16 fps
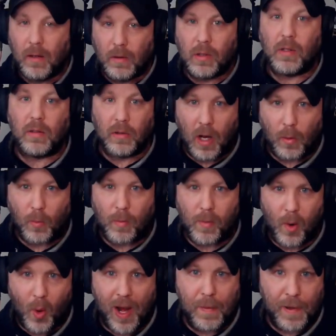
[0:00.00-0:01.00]
Got
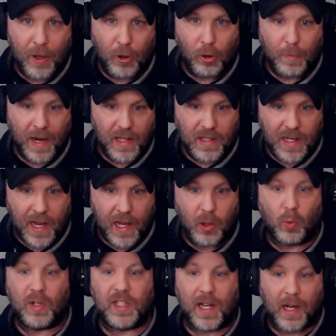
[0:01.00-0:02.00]
way better by the end
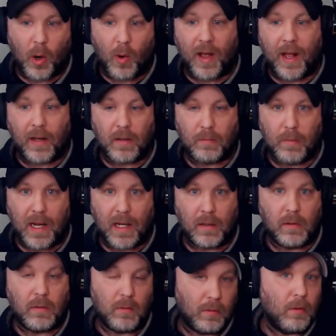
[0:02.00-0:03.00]
once I go ahead and
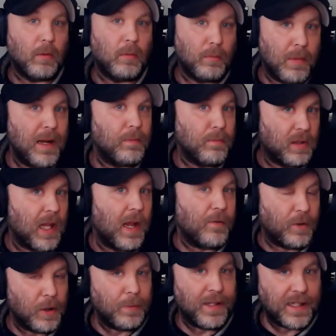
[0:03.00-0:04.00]
made life
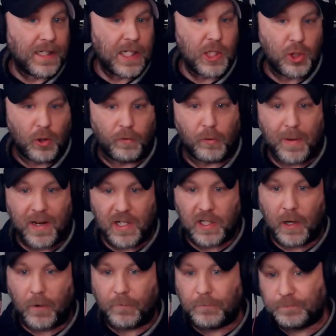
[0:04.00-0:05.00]
a little bit easier for
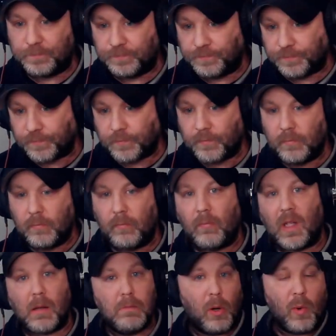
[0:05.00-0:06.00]
myself.
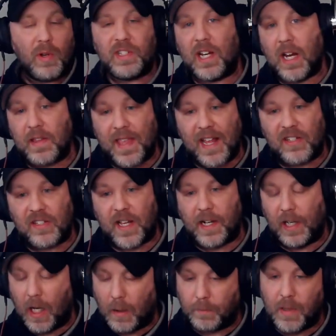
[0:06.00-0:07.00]
But once I got that
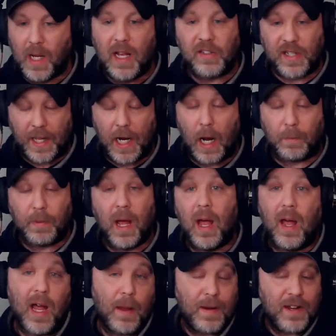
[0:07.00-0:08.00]
set up,
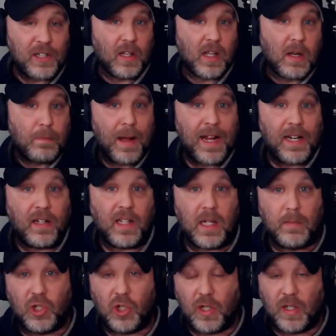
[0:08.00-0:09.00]
I basically combined the
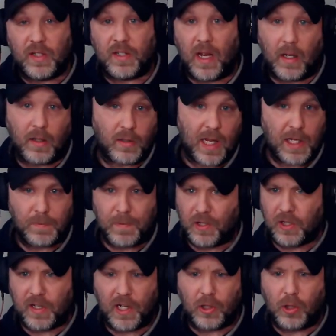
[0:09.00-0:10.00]
images as
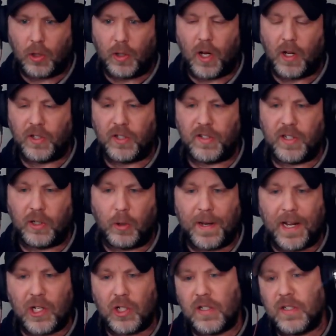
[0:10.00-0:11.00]
much as I could onto single
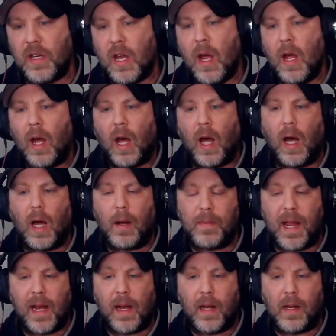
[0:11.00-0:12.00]
pages
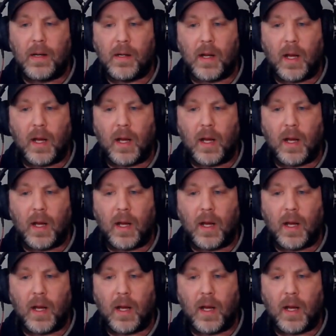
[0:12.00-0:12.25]
and